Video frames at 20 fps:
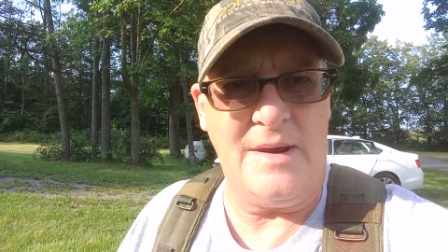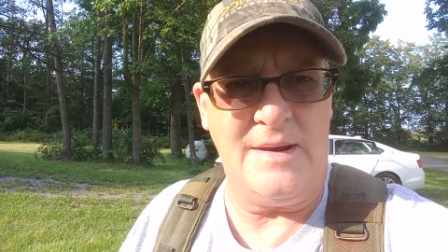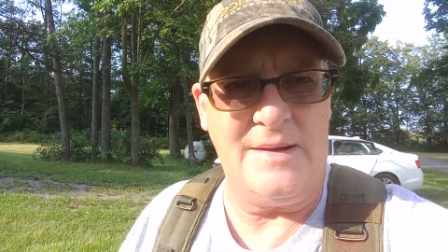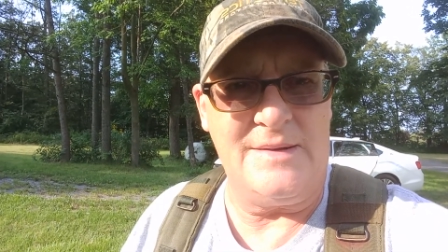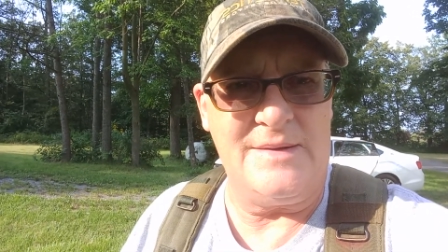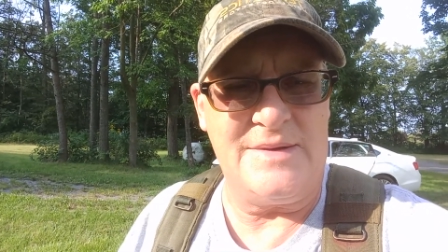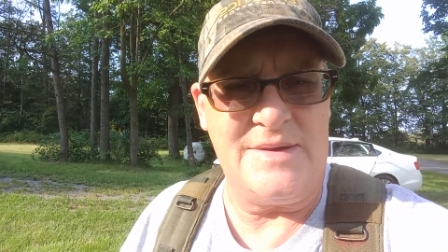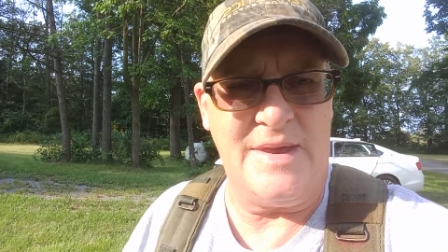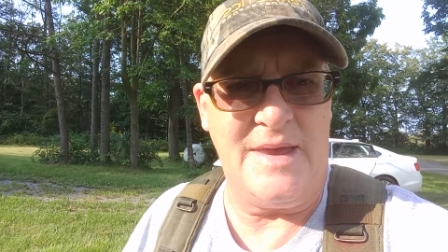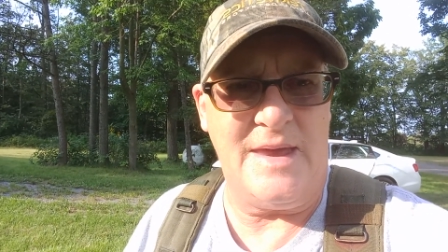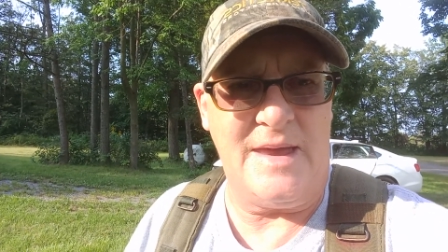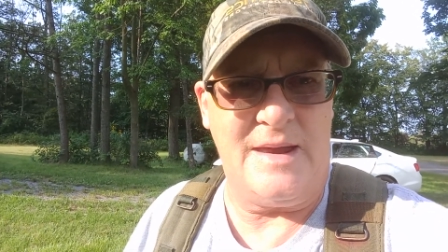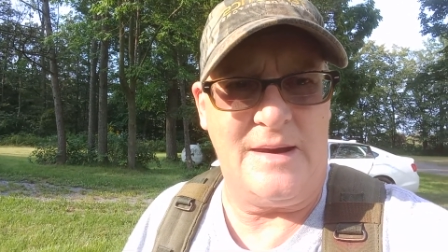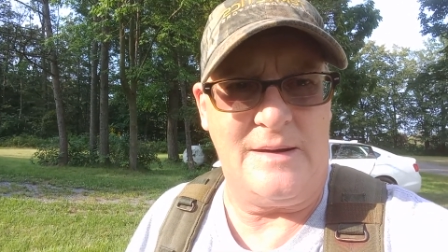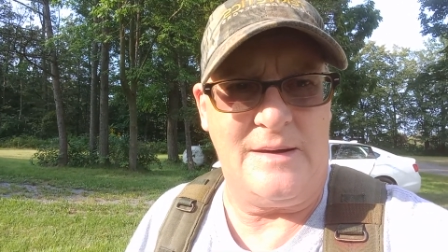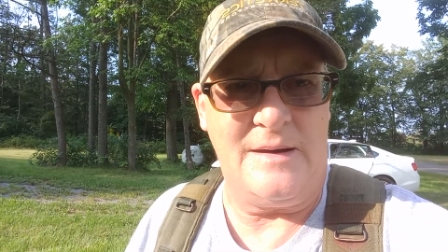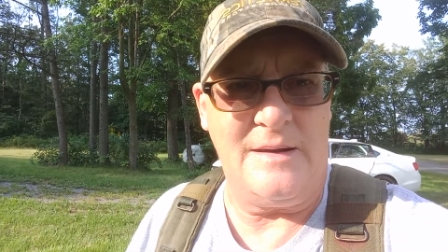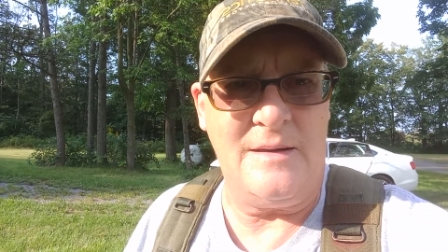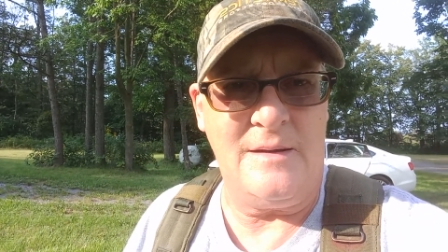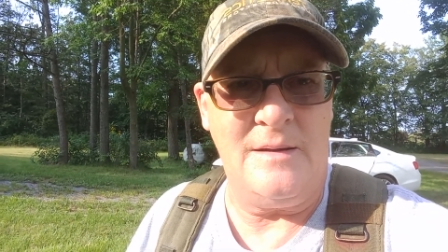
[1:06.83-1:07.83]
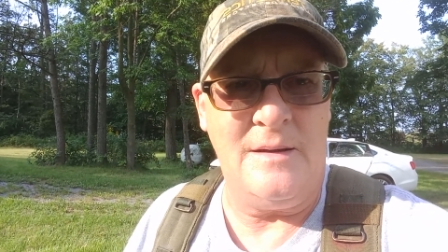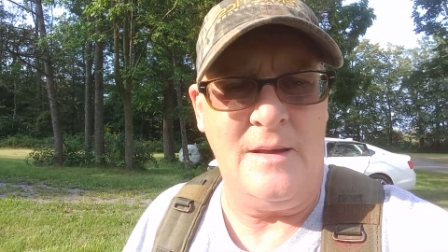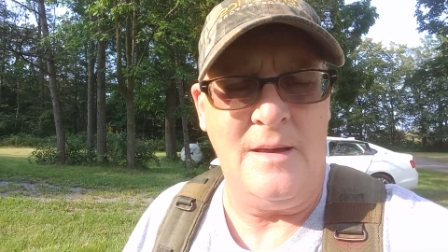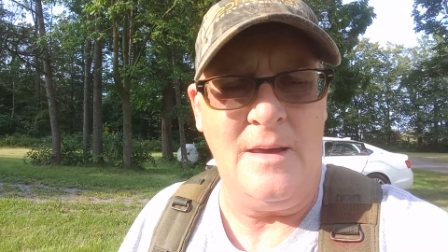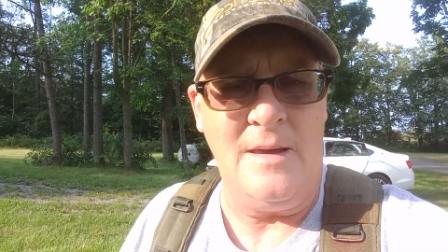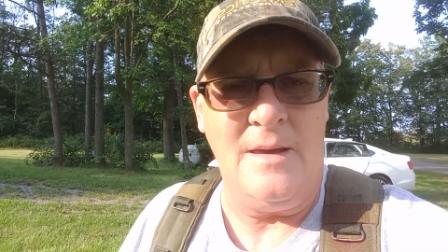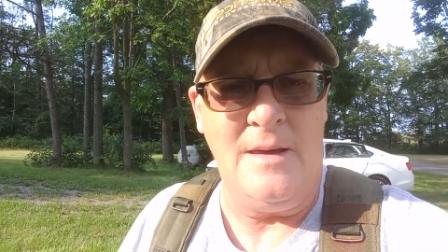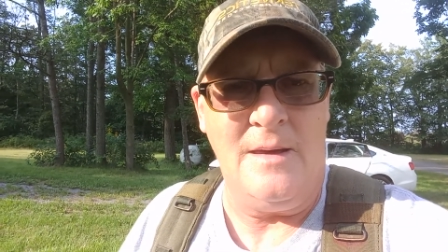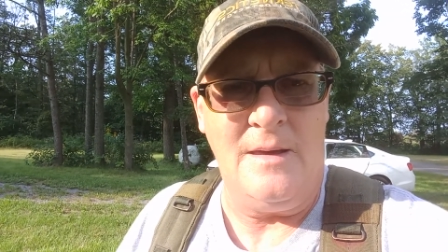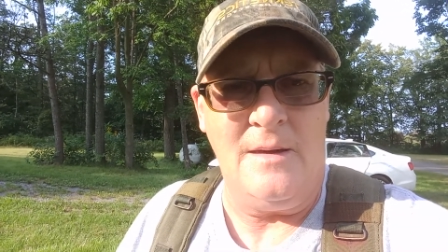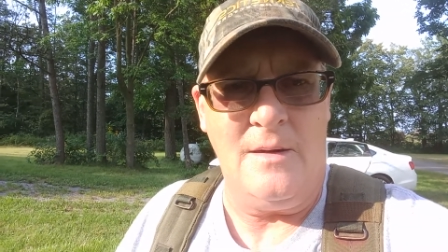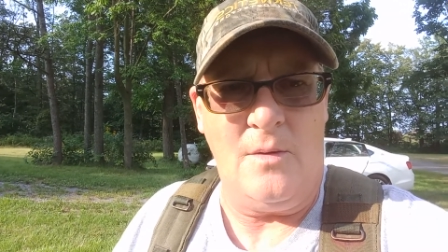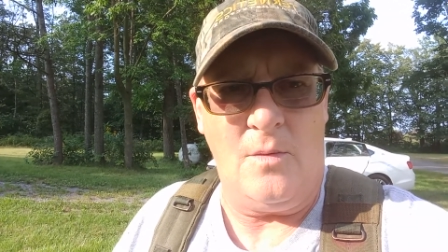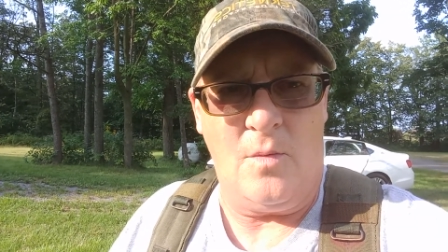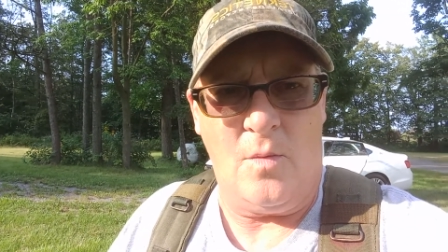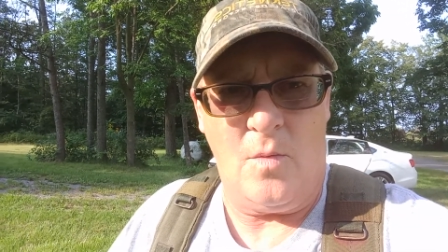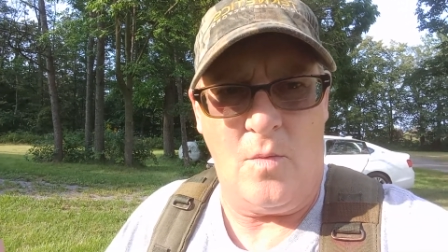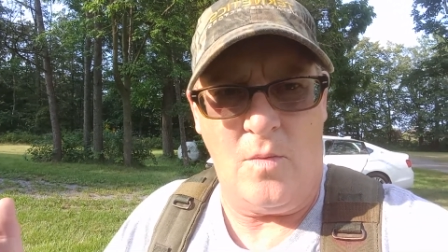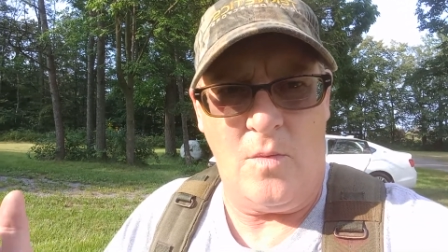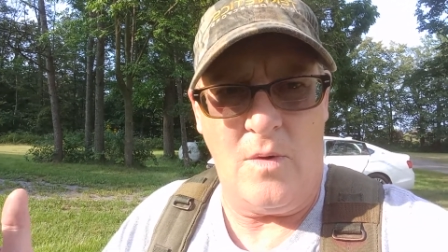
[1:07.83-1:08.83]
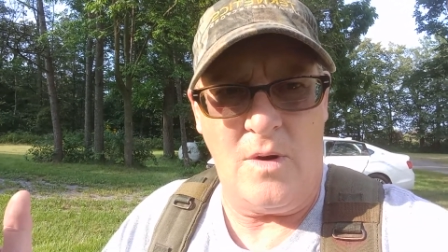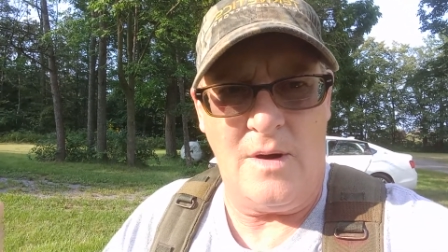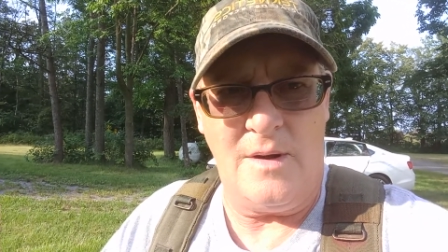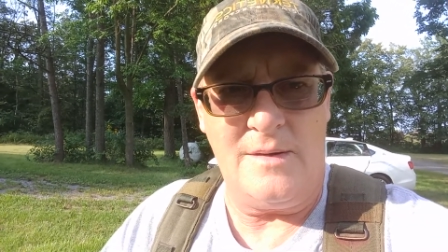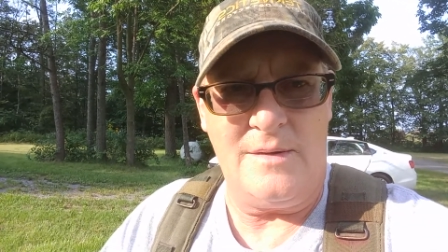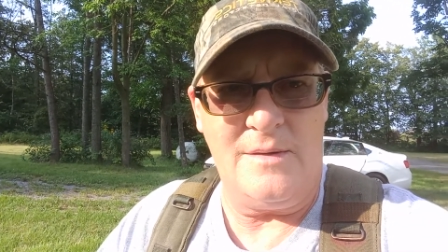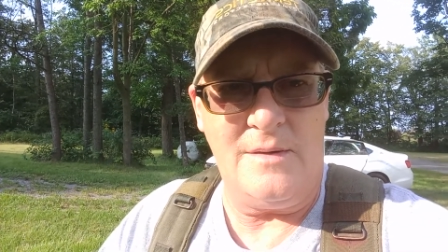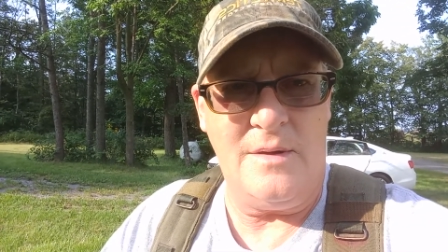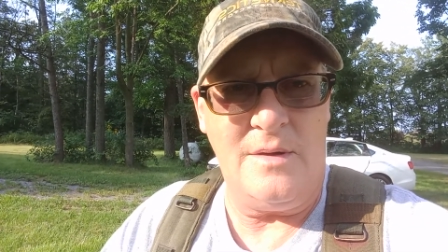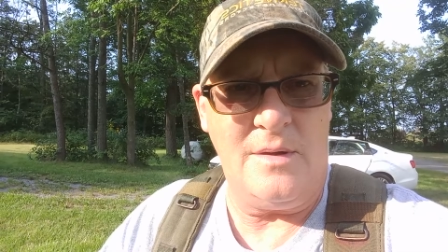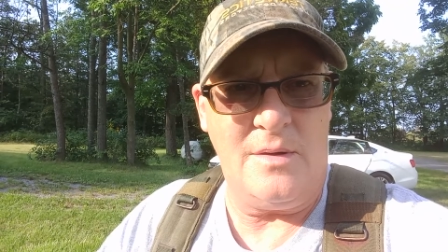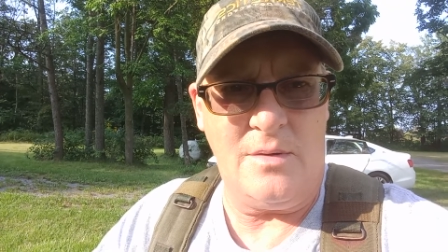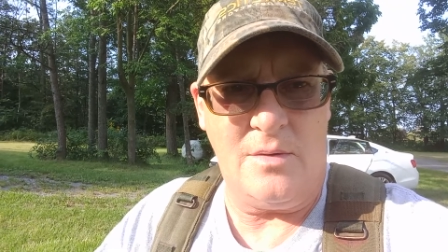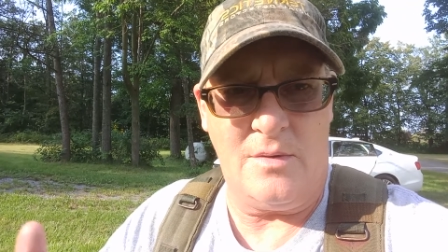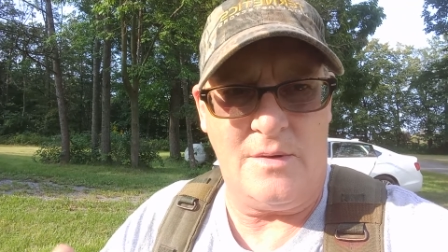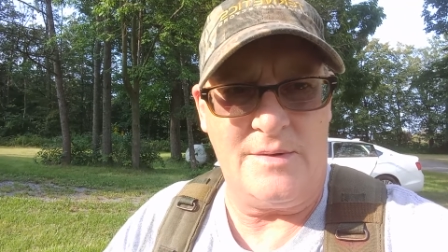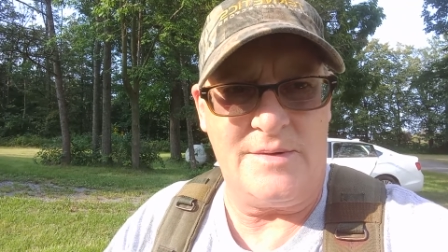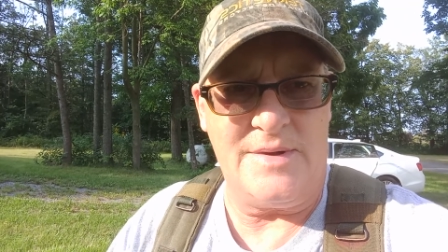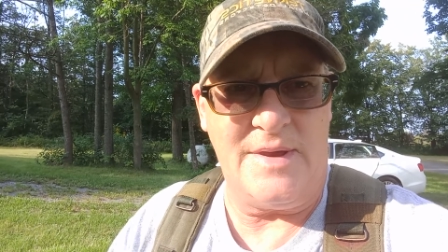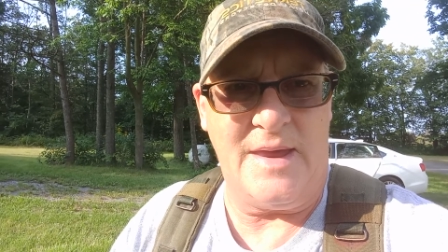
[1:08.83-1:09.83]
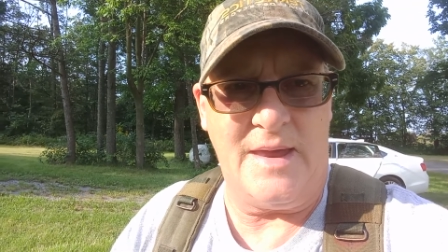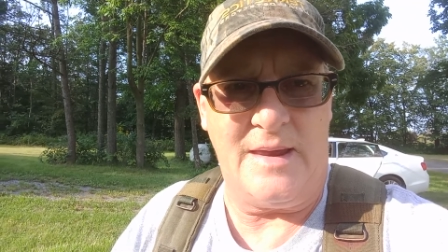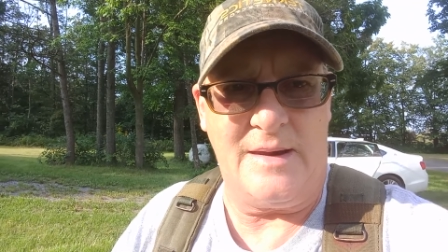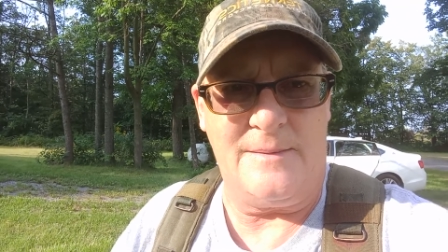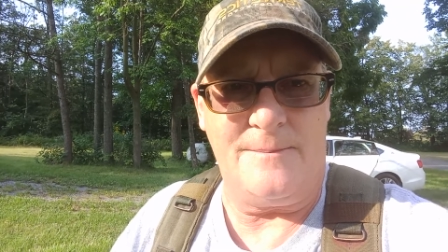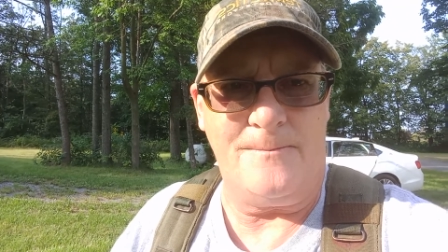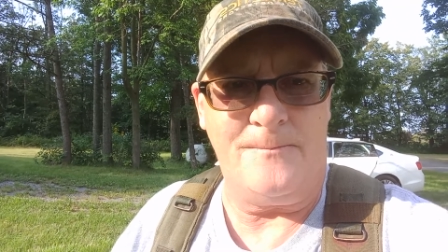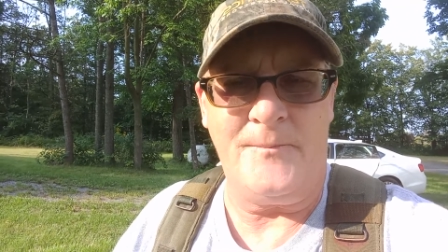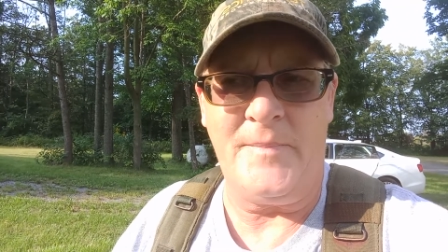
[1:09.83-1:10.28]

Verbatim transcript: and 10 1 or 10